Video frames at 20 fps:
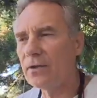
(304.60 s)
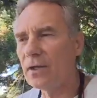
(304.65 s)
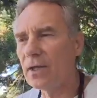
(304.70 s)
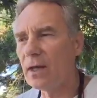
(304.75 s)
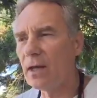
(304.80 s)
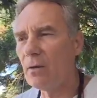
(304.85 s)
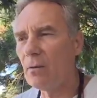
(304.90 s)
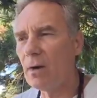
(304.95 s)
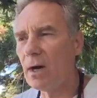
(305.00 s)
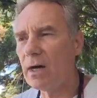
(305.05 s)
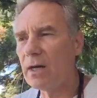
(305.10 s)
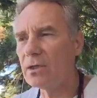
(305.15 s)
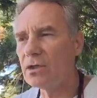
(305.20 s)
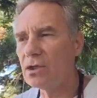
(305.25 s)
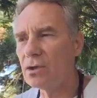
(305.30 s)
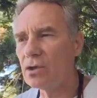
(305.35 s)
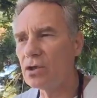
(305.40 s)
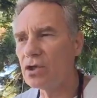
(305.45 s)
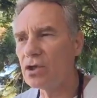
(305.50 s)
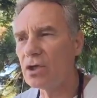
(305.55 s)
thing I wanted
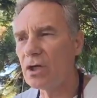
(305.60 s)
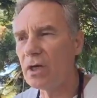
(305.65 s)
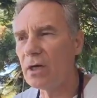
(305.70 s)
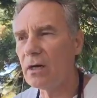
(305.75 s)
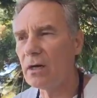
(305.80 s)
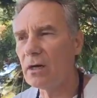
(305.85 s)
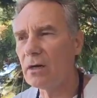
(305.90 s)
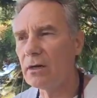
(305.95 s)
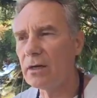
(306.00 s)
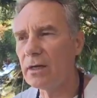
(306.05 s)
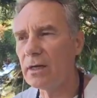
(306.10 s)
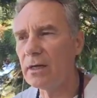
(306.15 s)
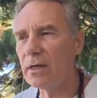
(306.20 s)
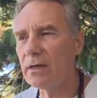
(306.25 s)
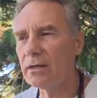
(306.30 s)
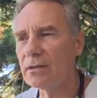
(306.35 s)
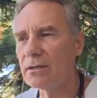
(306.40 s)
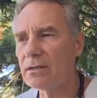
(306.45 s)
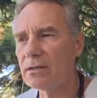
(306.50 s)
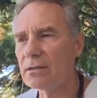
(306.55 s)
to share
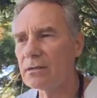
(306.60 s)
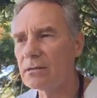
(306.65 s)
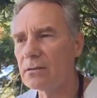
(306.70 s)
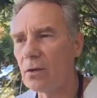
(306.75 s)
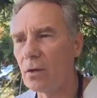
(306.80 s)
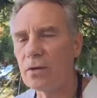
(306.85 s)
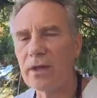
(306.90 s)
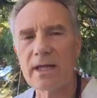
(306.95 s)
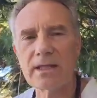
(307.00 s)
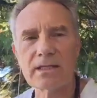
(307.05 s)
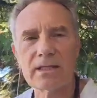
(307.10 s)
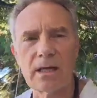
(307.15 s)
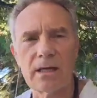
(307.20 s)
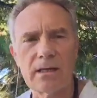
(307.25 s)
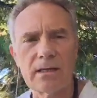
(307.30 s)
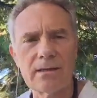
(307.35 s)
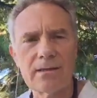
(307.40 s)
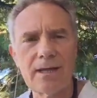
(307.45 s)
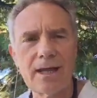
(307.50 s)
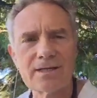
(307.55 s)
is, that's
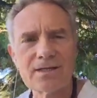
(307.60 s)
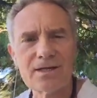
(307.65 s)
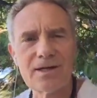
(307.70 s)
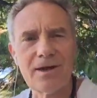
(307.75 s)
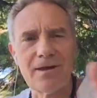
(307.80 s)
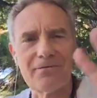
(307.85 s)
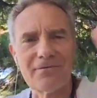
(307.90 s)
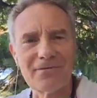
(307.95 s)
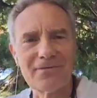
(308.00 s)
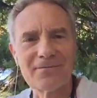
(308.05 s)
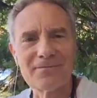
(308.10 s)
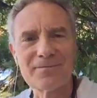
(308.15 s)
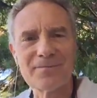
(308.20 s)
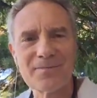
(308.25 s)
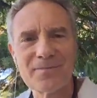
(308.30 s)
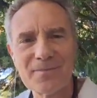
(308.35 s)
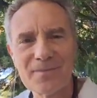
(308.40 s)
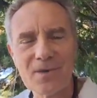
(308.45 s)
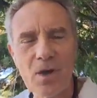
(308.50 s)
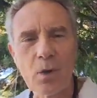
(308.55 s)
it. That's enough.
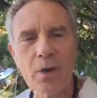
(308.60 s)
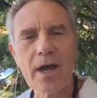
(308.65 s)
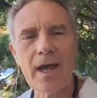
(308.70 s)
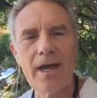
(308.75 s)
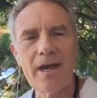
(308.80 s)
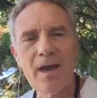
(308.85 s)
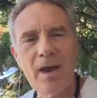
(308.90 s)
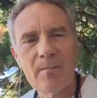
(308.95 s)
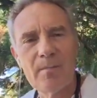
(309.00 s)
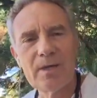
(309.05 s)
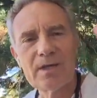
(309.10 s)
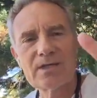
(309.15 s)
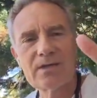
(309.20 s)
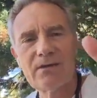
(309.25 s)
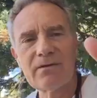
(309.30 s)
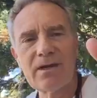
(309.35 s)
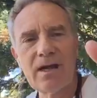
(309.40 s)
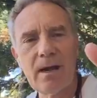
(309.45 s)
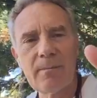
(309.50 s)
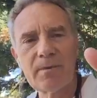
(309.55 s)
Okay, peace,
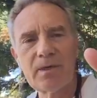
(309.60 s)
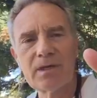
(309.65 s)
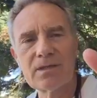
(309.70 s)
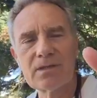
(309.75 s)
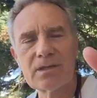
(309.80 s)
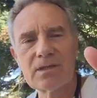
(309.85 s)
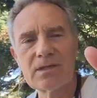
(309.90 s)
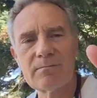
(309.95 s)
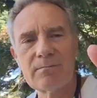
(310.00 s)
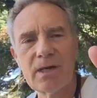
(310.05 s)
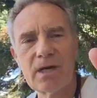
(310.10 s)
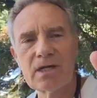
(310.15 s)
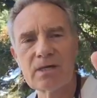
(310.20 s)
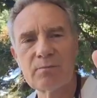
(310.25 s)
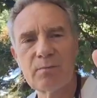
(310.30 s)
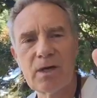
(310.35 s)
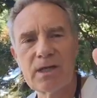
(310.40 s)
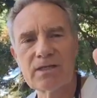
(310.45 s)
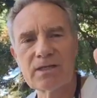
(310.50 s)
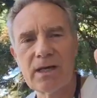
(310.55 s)
love, and happiness. This is
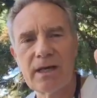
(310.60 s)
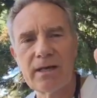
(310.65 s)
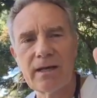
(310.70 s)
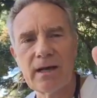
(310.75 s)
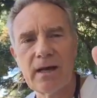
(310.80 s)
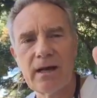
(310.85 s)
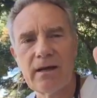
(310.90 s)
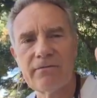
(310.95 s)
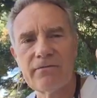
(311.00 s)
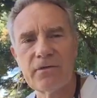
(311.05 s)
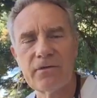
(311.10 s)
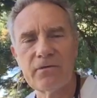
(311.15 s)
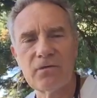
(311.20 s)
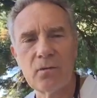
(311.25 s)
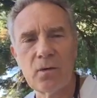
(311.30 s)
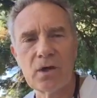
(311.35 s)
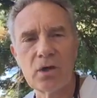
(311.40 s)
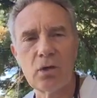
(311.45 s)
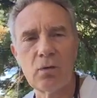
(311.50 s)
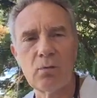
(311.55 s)
Magic Brad signing off. If
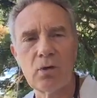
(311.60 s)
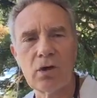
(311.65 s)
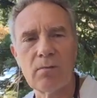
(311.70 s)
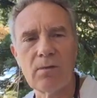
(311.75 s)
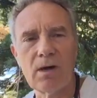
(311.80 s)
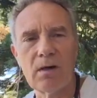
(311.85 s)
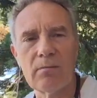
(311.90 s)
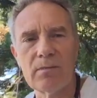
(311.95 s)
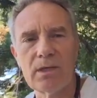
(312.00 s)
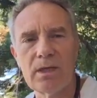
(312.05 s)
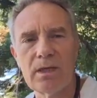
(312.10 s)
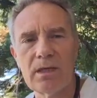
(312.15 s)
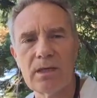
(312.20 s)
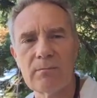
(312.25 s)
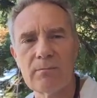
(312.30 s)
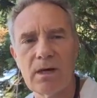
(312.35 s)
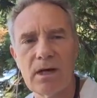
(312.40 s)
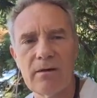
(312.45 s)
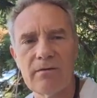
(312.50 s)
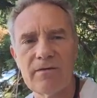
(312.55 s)
you want to know more about me
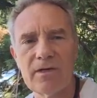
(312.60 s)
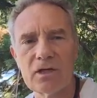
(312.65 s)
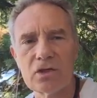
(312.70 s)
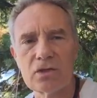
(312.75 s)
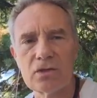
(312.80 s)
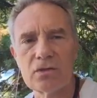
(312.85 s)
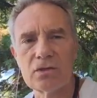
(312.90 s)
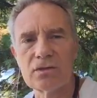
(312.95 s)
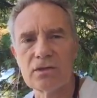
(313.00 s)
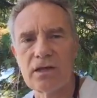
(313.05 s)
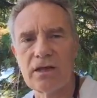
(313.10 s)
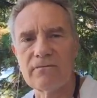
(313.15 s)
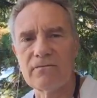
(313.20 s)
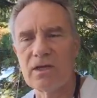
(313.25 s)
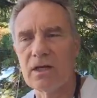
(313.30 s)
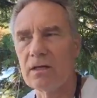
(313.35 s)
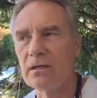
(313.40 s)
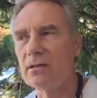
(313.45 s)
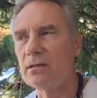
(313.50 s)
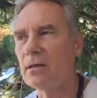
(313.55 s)
and my ventures that I've
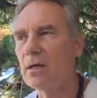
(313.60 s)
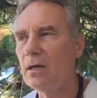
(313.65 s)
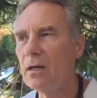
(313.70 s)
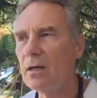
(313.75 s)
done,